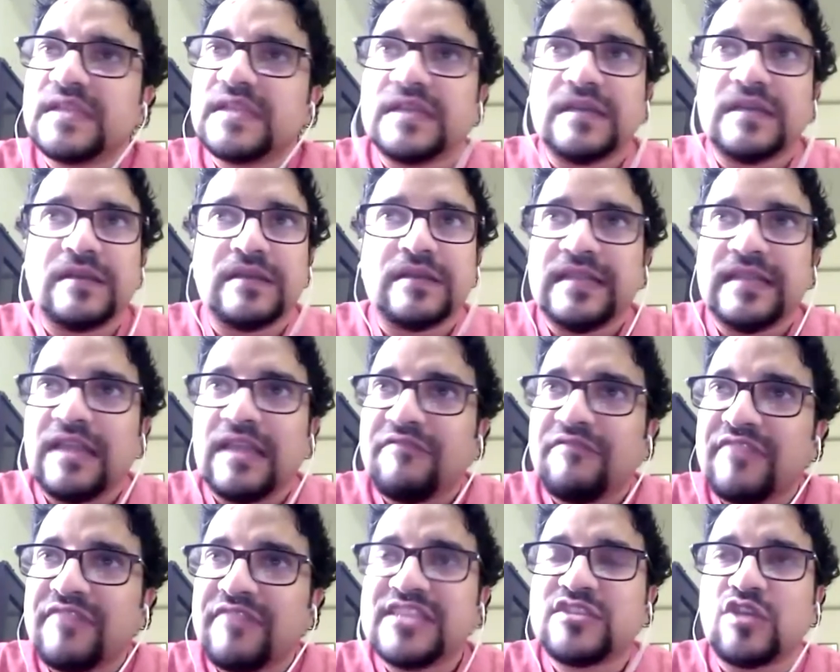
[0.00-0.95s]

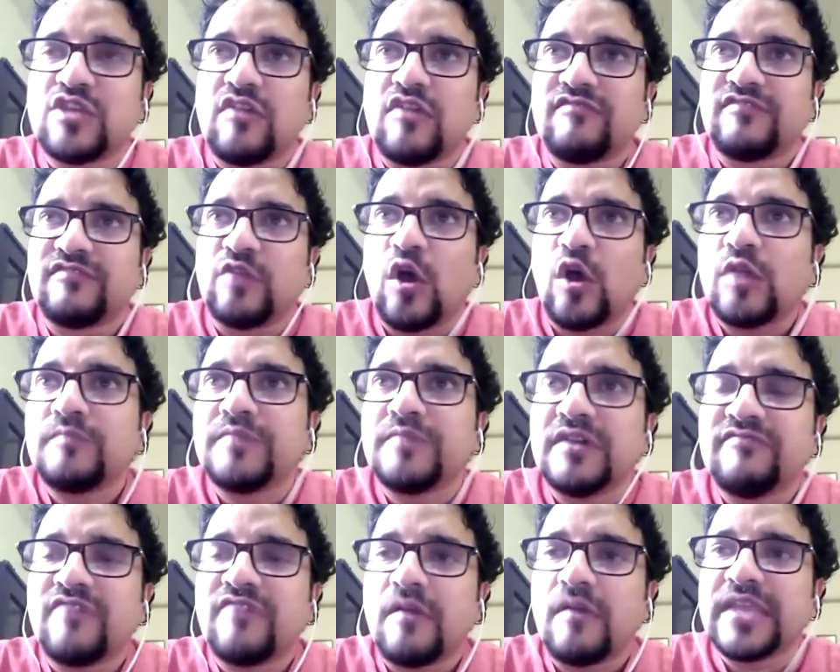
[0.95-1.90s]
levels of
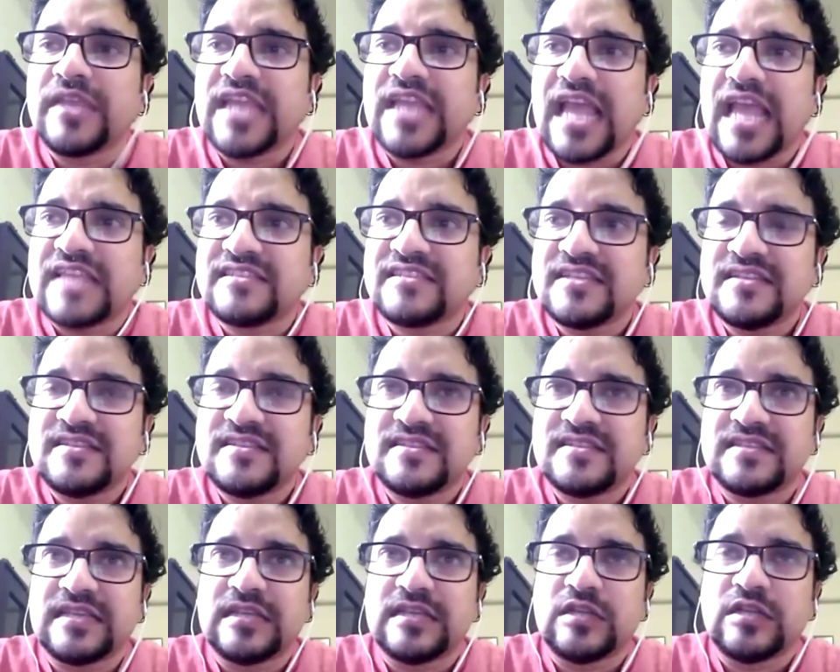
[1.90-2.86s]
non-performing assets,
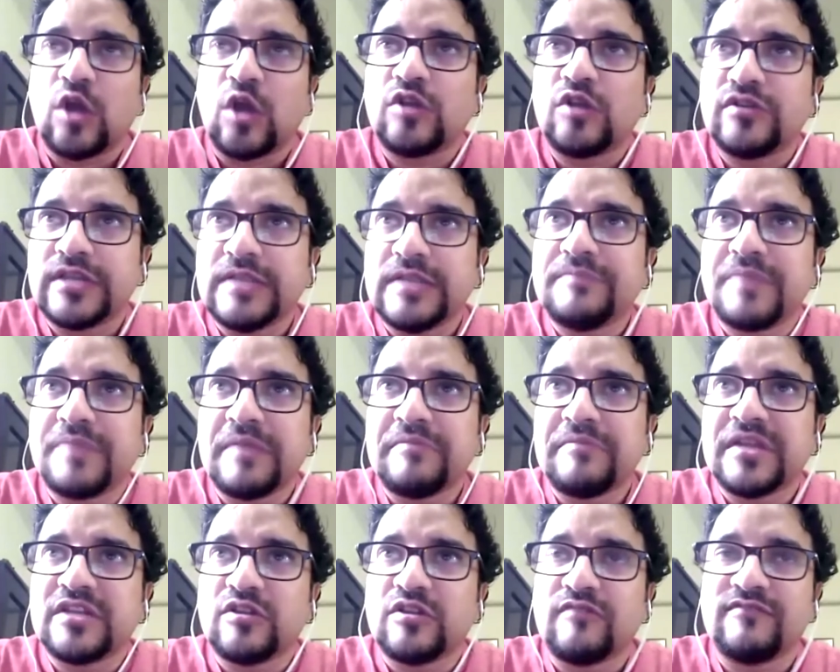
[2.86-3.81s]

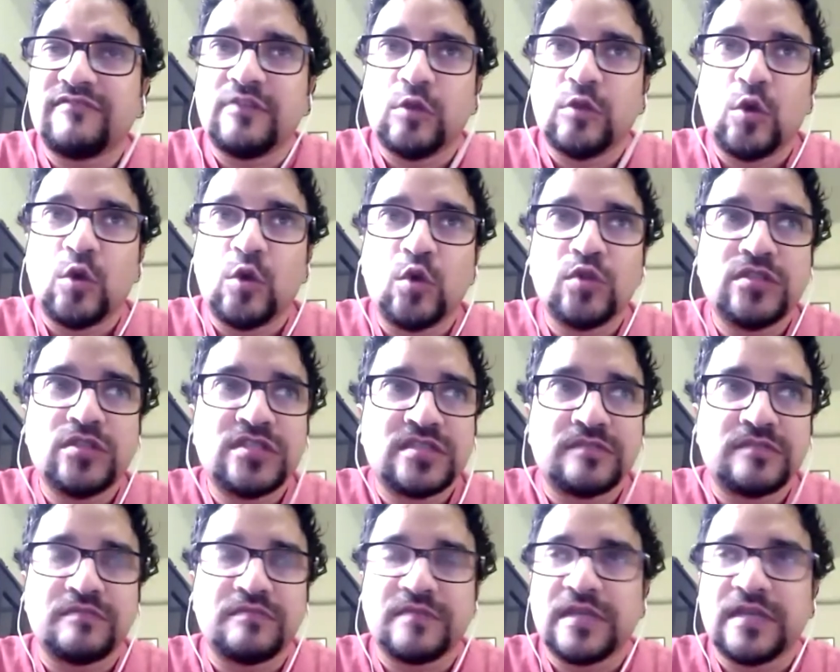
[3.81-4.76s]
non-repayment of loans,
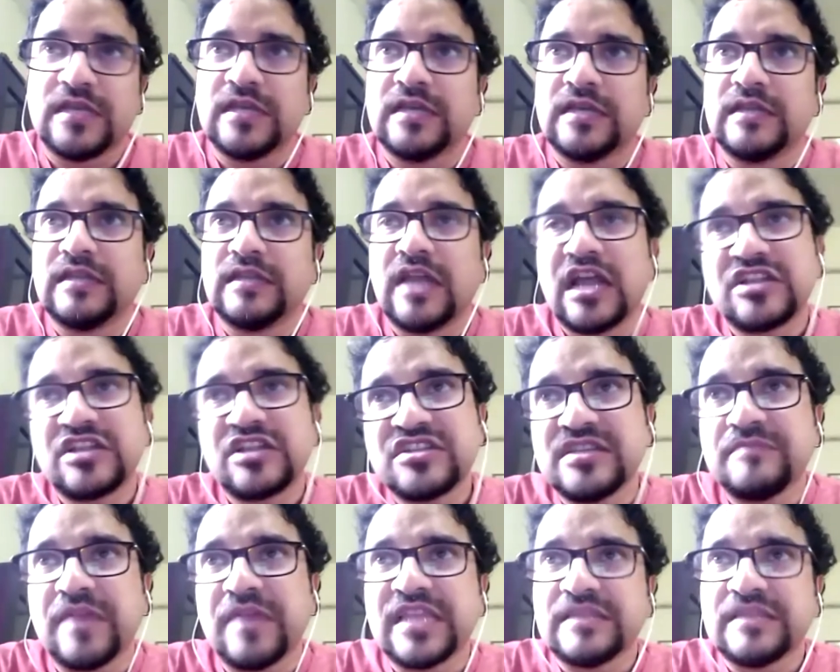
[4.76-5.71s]
largely
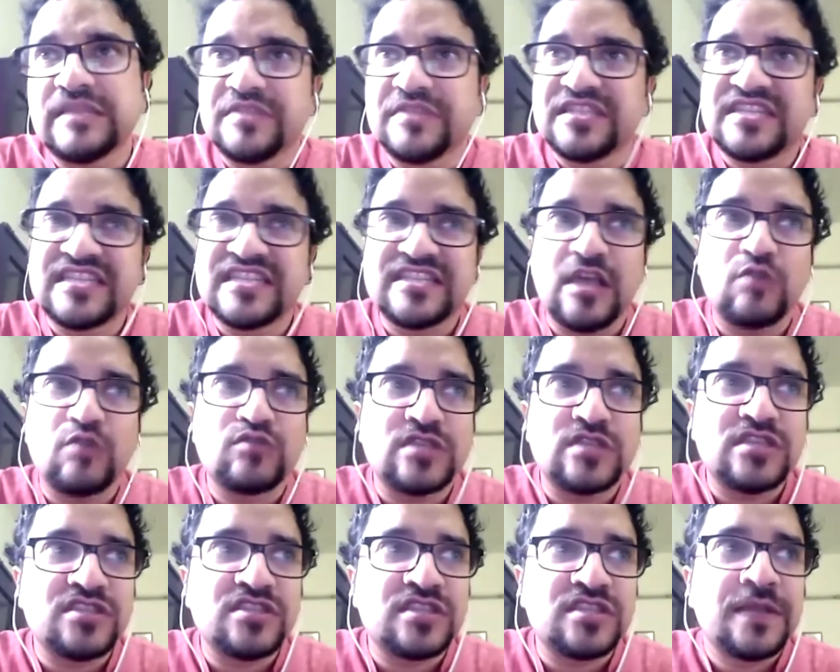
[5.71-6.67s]
by the business
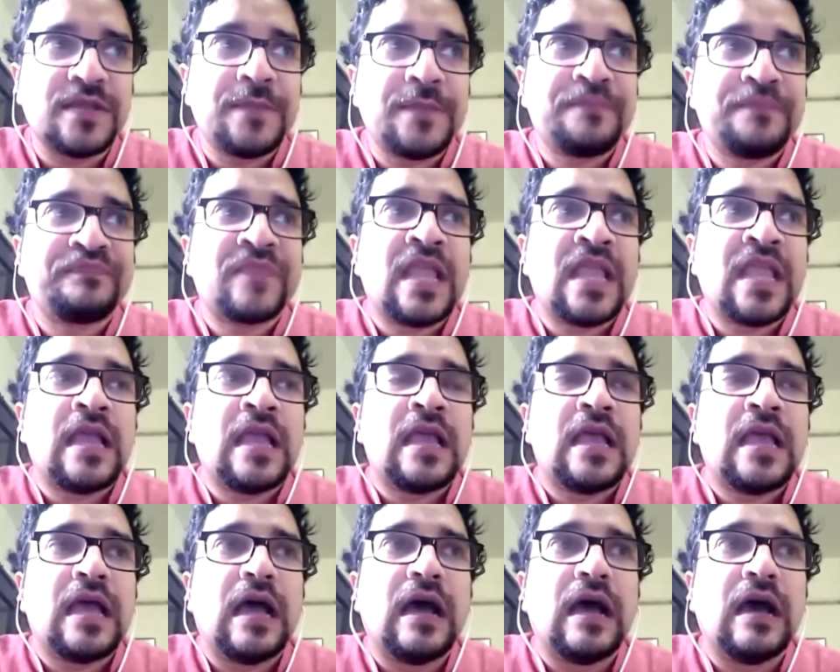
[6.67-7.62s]
houses.
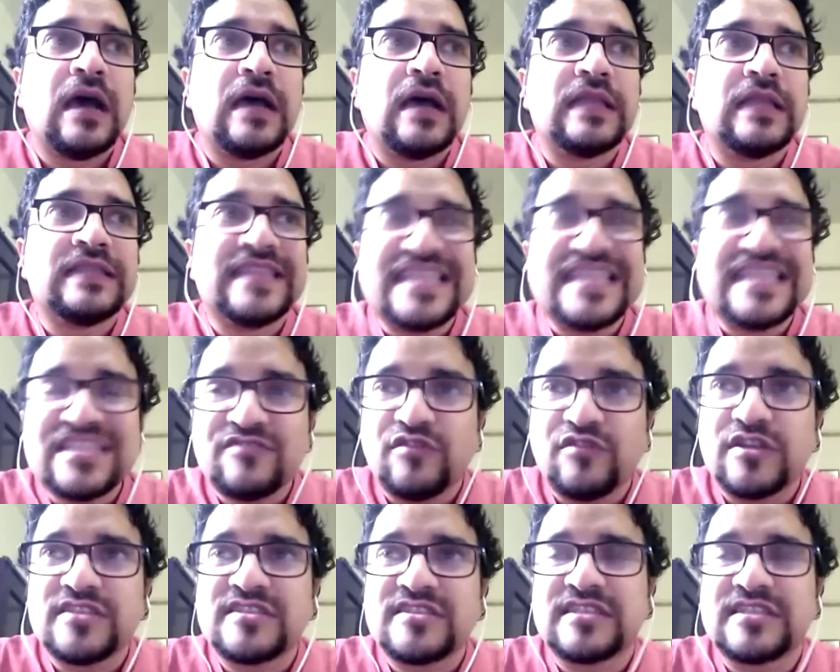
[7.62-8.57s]
This
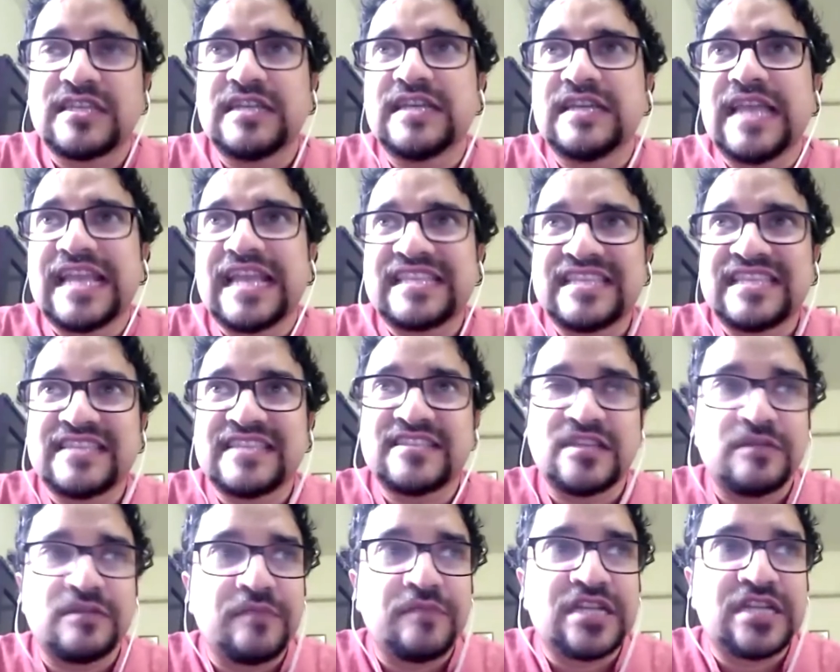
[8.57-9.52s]
was
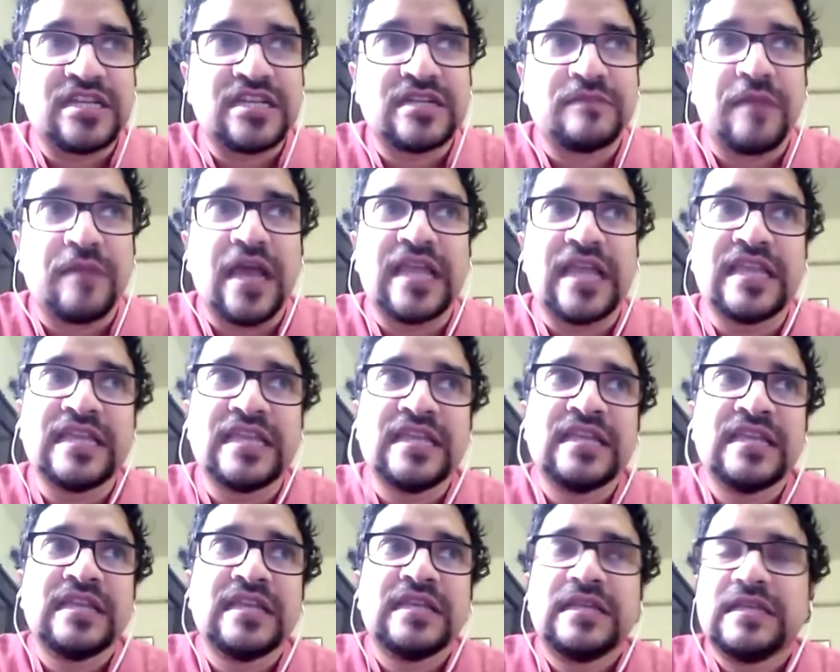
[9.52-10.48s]
exacerbated by
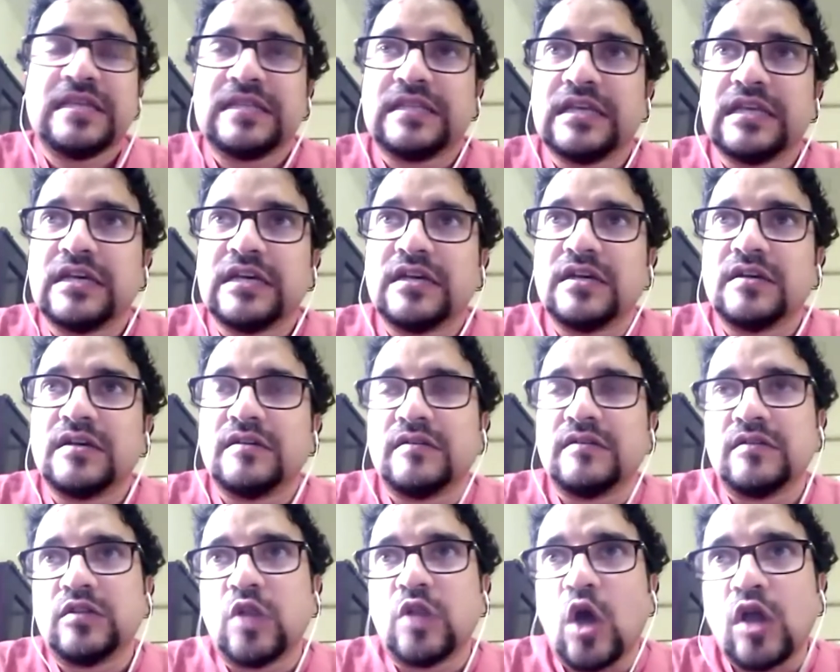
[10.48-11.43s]
the
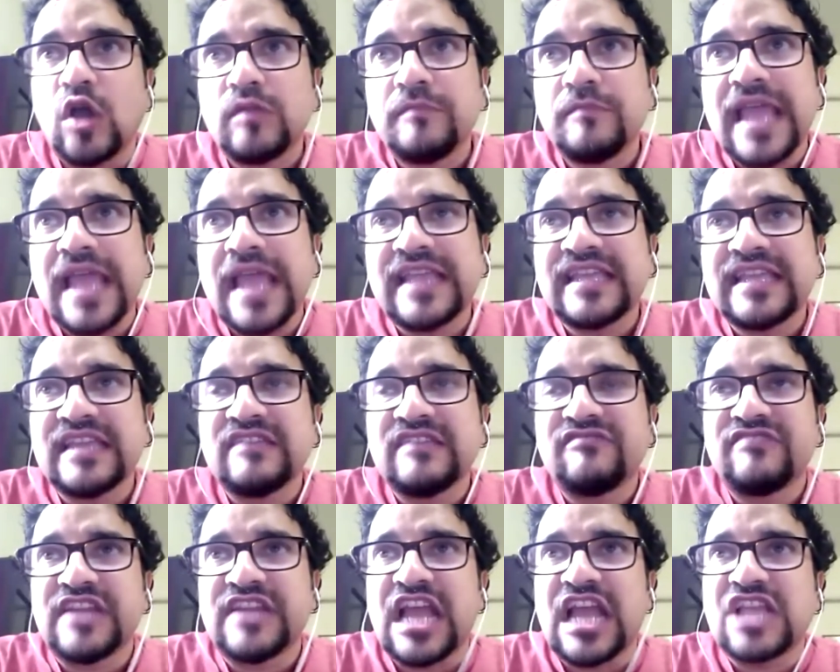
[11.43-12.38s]
non-banking
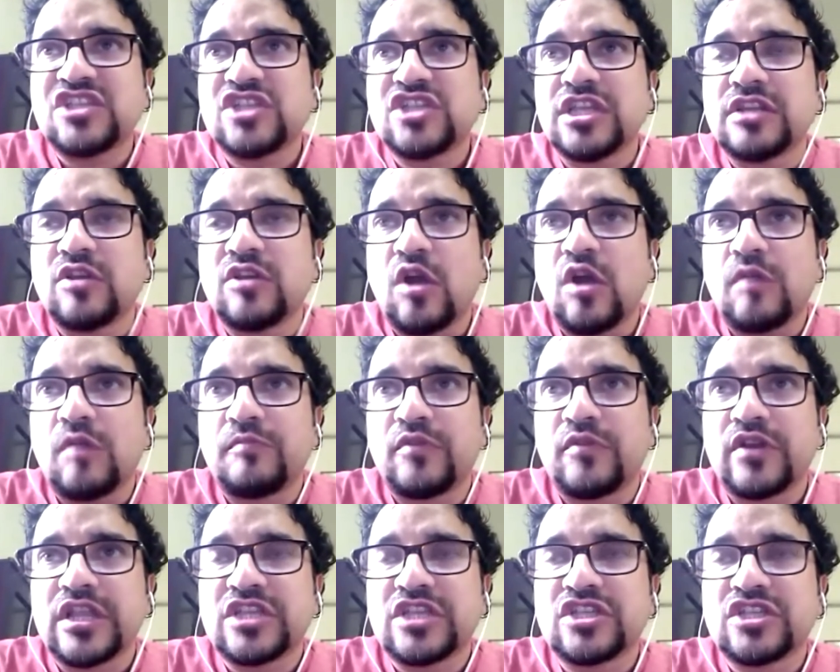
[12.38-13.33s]
financial
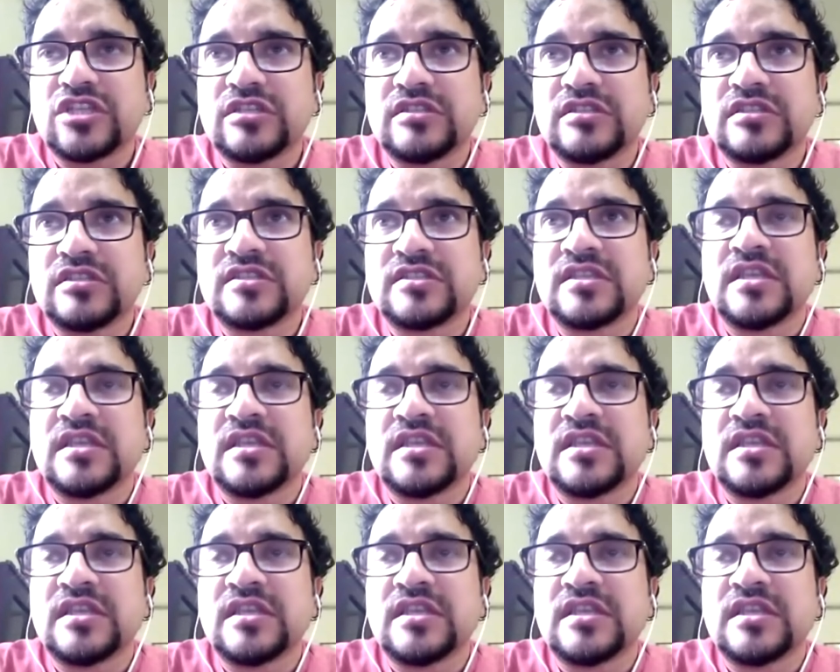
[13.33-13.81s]
corporations